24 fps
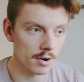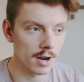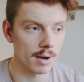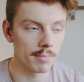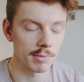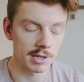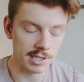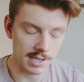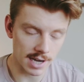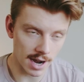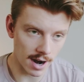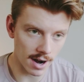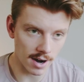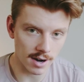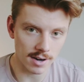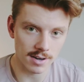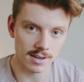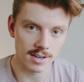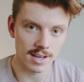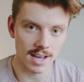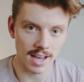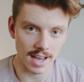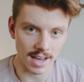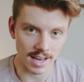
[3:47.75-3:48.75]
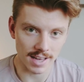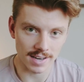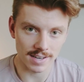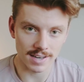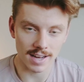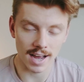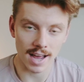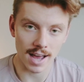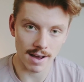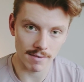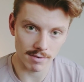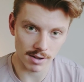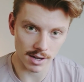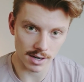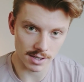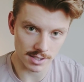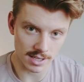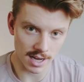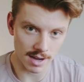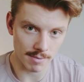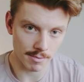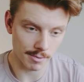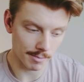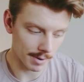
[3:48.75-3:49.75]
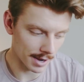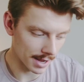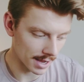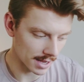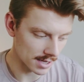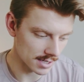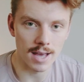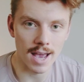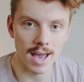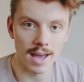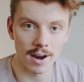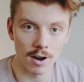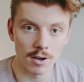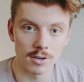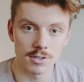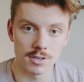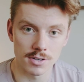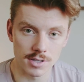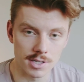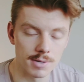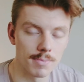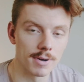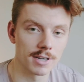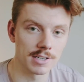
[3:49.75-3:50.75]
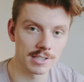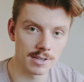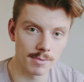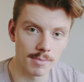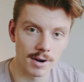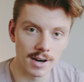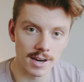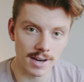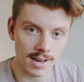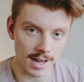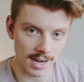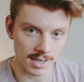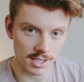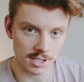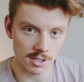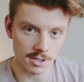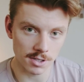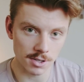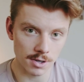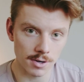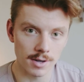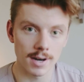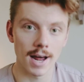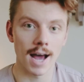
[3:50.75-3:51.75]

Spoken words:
I'm retired and I have a lot of time in my hands and also some extra money to actually do it.